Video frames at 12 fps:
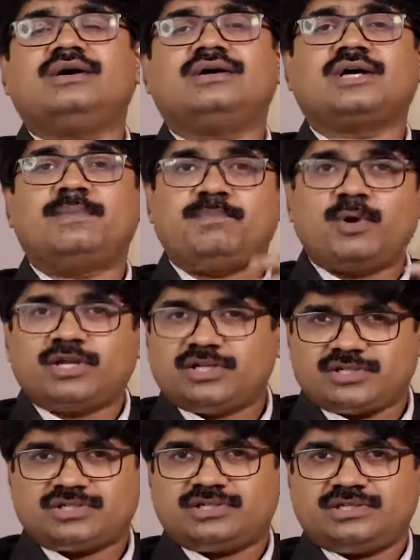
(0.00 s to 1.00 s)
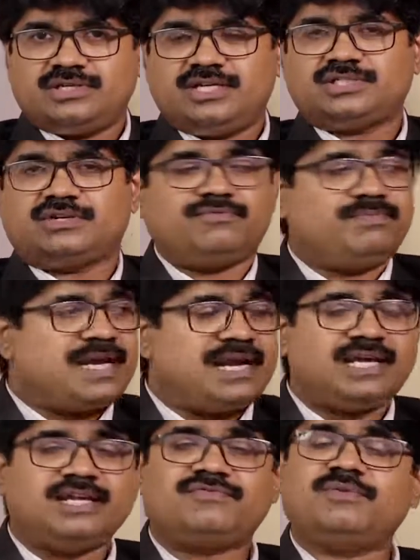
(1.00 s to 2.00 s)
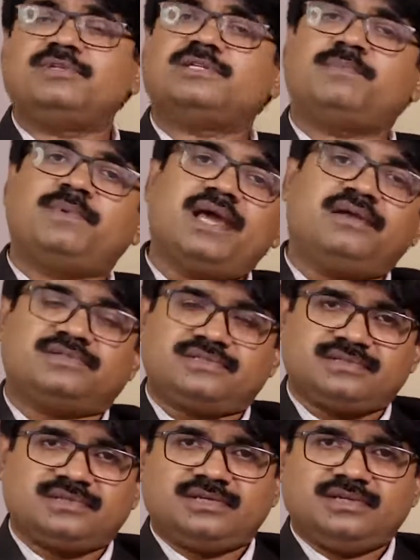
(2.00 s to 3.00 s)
components instead of getting it from the suppliers.